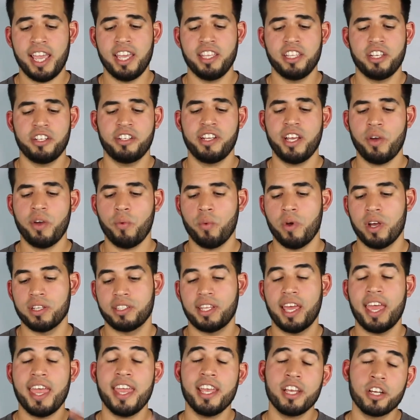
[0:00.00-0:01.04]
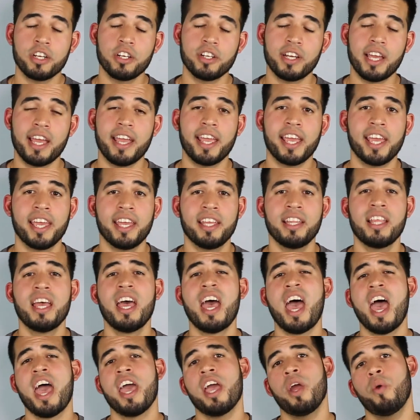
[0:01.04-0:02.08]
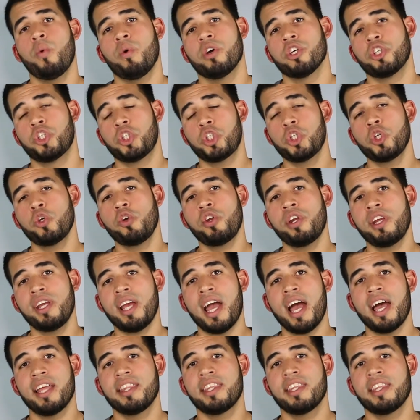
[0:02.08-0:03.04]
internet was Haycock again. He was shooting and